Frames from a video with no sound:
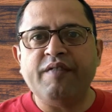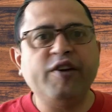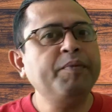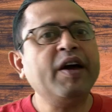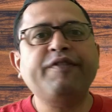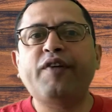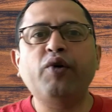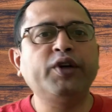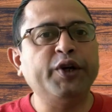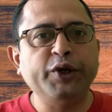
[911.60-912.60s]
We may have
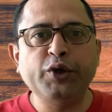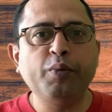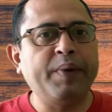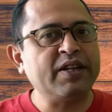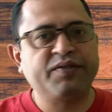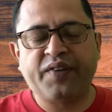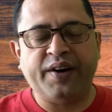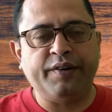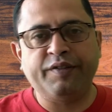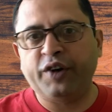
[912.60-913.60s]
found a new best
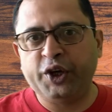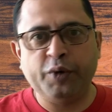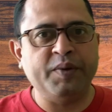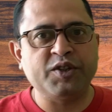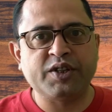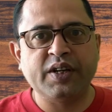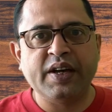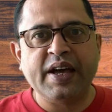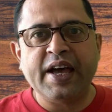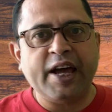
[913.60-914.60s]
friend for humans.
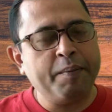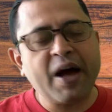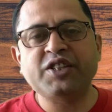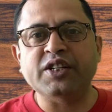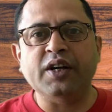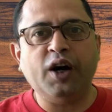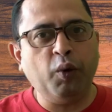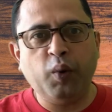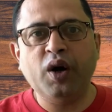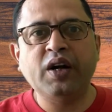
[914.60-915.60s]
Imagine a
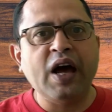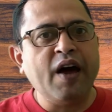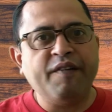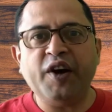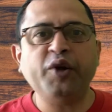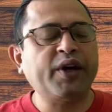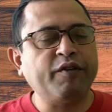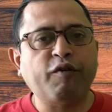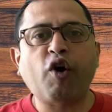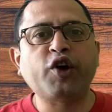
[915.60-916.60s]
world where you
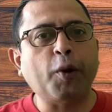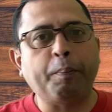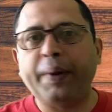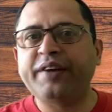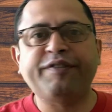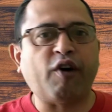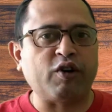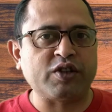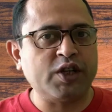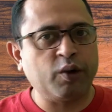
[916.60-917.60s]
can walk your pet
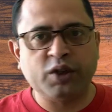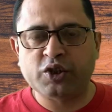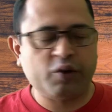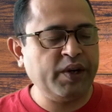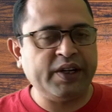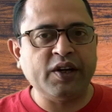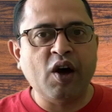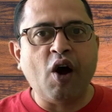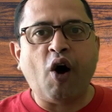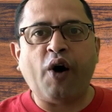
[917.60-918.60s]
fox down the street
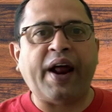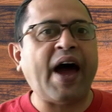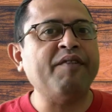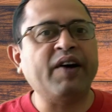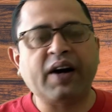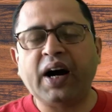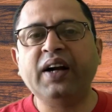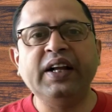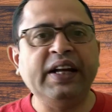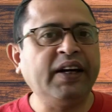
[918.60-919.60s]
or have a
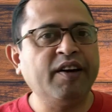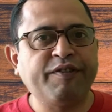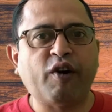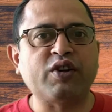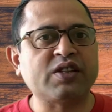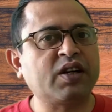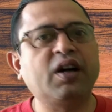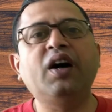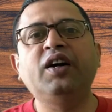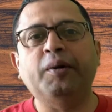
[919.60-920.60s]
cuddly little fox
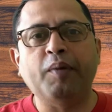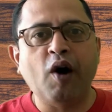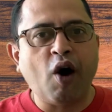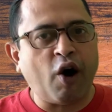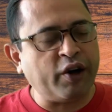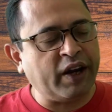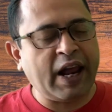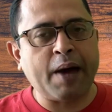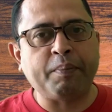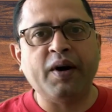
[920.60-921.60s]
curled up on your
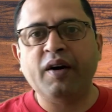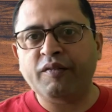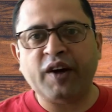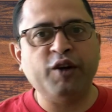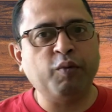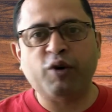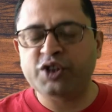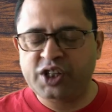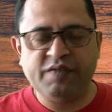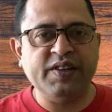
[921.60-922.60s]
lap while you
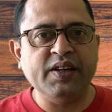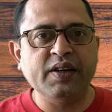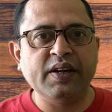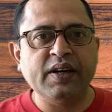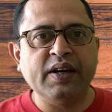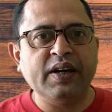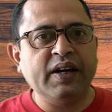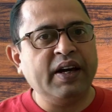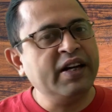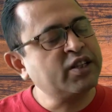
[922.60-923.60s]
watch TV.
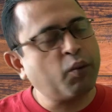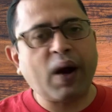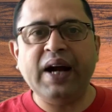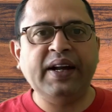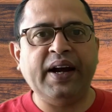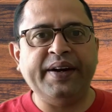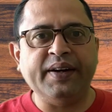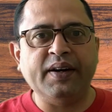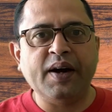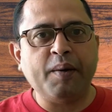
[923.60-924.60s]
It's a wild
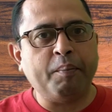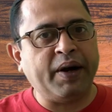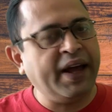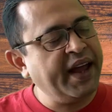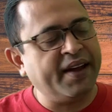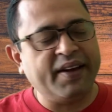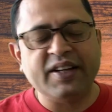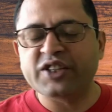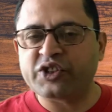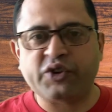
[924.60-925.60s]
idea, but hey,
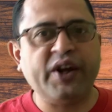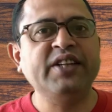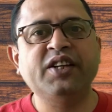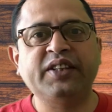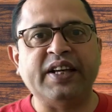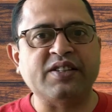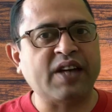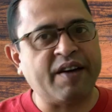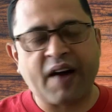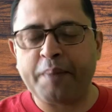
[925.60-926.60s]
stranger things
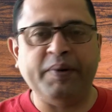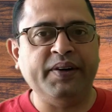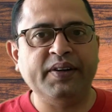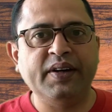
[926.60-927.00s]
have happened.